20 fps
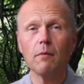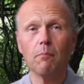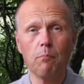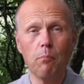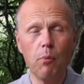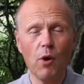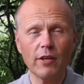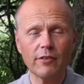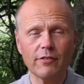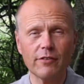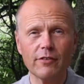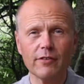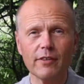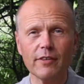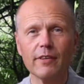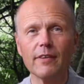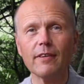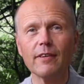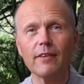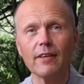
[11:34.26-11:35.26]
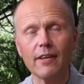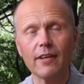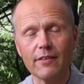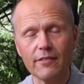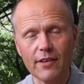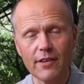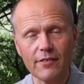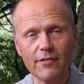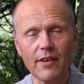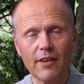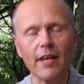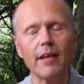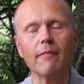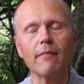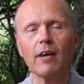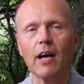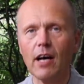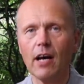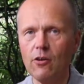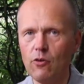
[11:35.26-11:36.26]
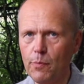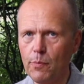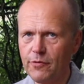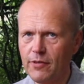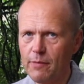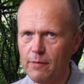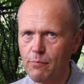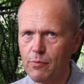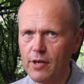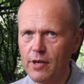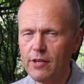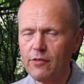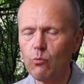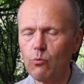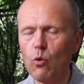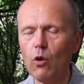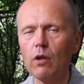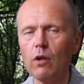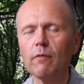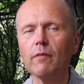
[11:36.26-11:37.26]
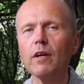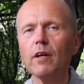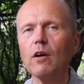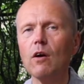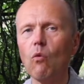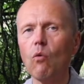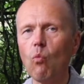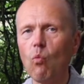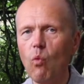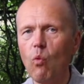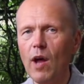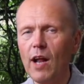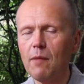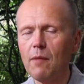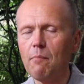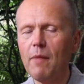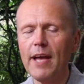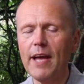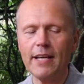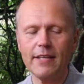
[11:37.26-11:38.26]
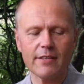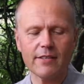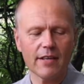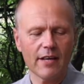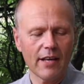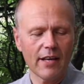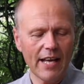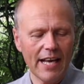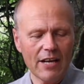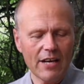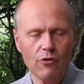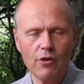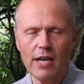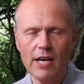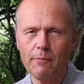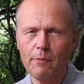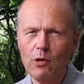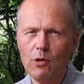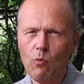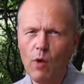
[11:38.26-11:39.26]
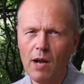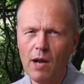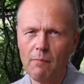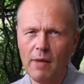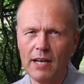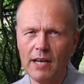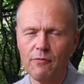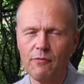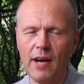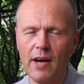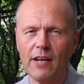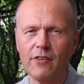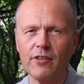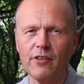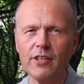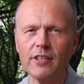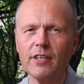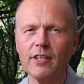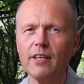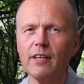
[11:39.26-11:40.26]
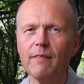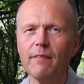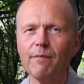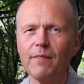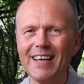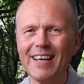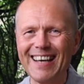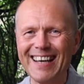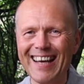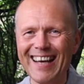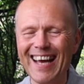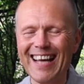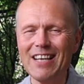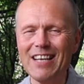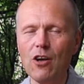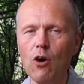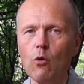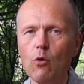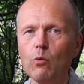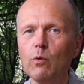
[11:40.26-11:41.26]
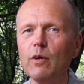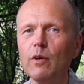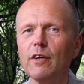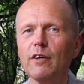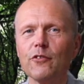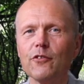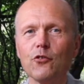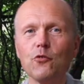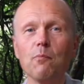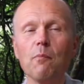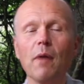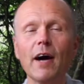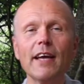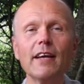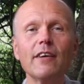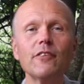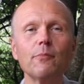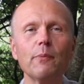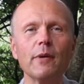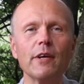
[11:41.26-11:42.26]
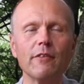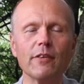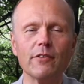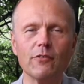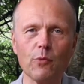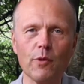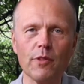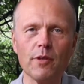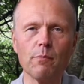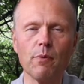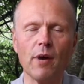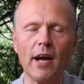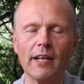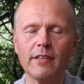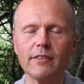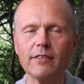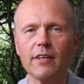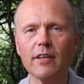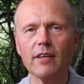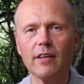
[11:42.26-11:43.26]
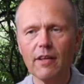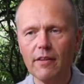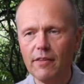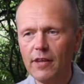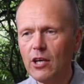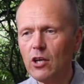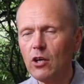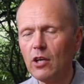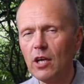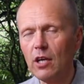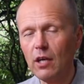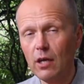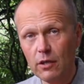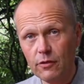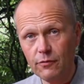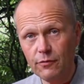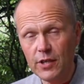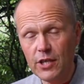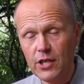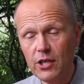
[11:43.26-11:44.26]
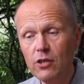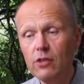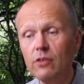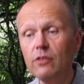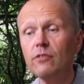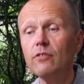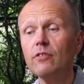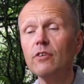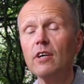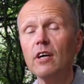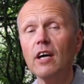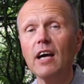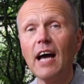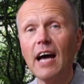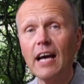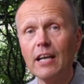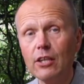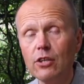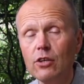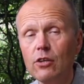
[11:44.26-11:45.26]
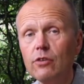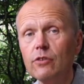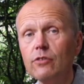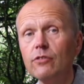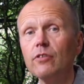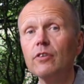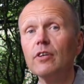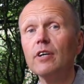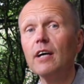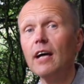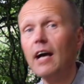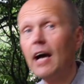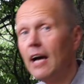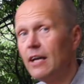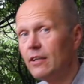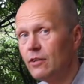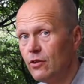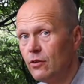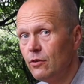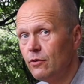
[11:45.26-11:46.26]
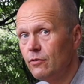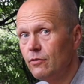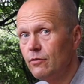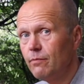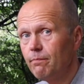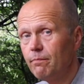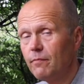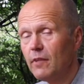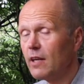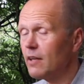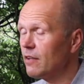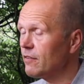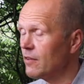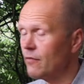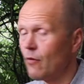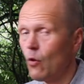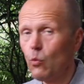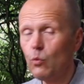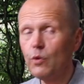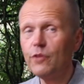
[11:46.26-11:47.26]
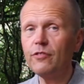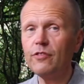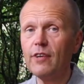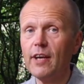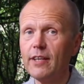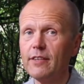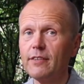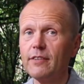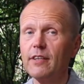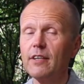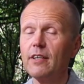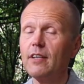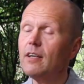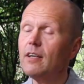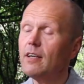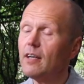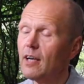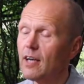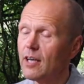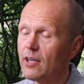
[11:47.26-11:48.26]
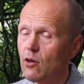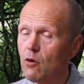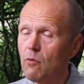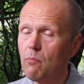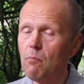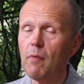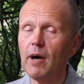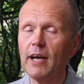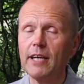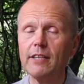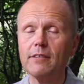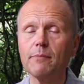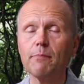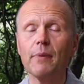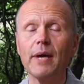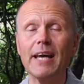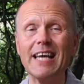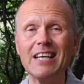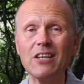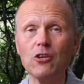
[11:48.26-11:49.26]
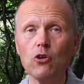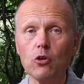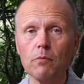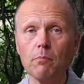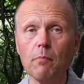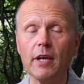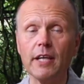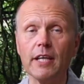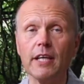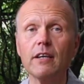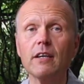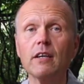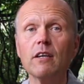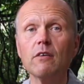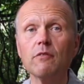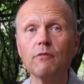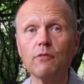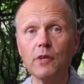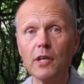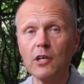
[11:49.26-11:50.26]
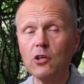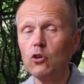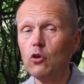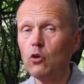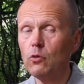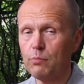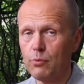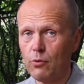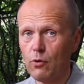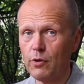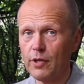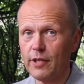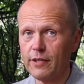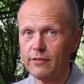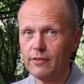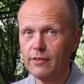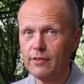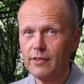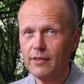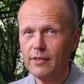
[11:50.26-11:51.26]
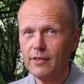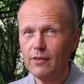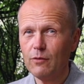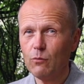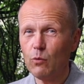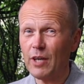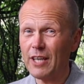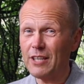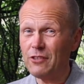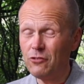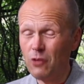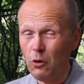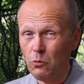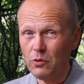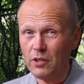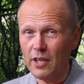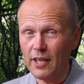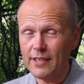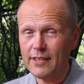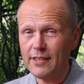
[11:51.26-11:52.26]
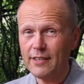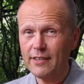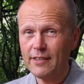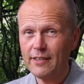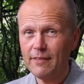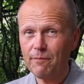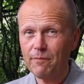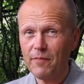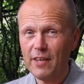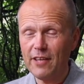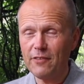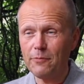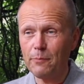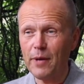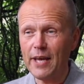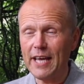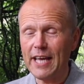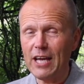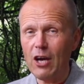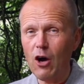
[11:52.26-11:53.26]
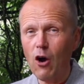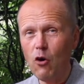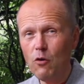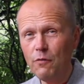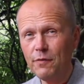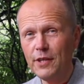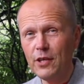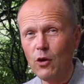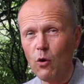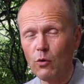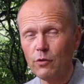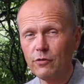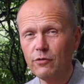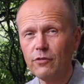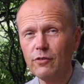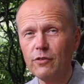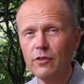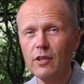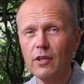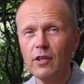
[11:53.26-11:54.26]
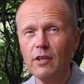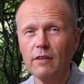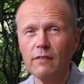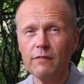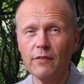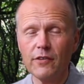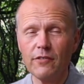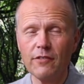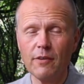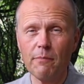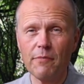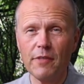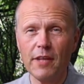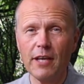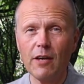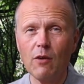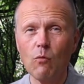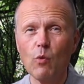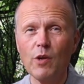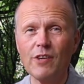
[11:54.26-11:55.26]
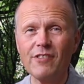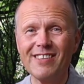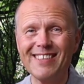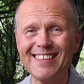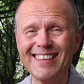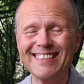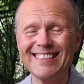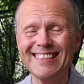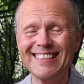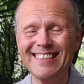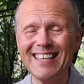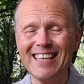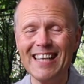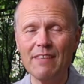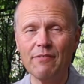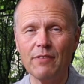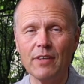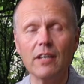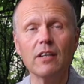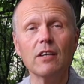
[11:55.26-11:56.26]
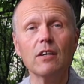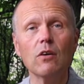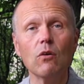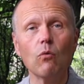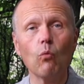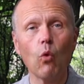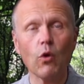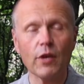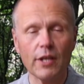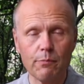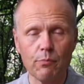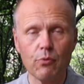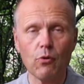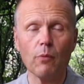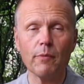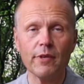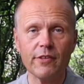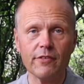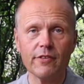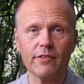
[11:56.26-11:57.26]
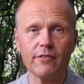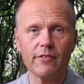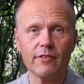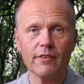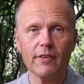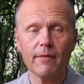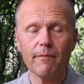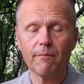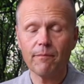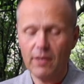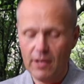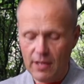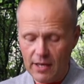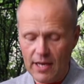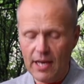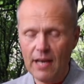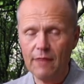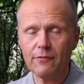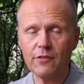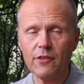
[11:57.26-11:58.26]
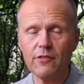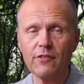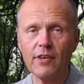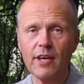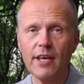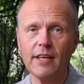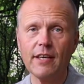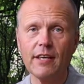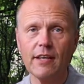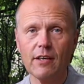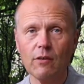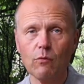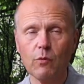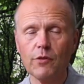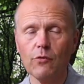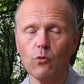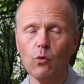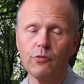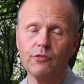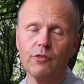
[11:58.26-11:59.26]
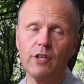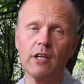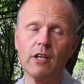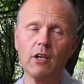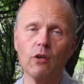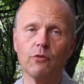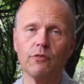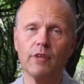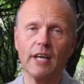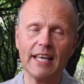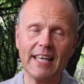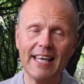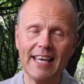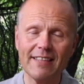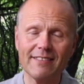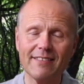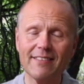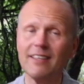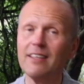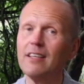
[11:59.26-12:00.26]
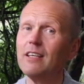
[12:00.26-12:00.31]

But, as I say, 100% British wool, well made, incredibly well manufactured, and I know through my experience with the brand, they're going to last for years and years and years. And as I've always said, I don't mind paying good money for a good product. What I don't like is paying over the odds for something which doesn't deliver what it promises. And I have to say, with North Sea Clothing Kit,